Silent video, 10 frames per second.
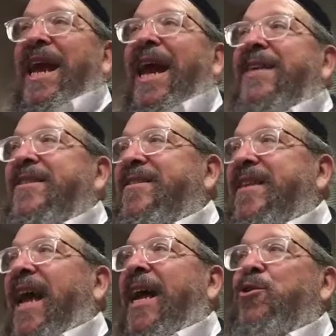
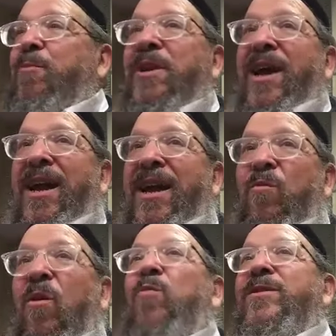asks Ashmedai
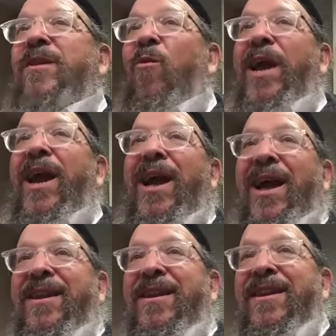what was going
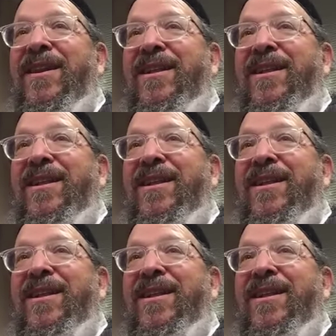on.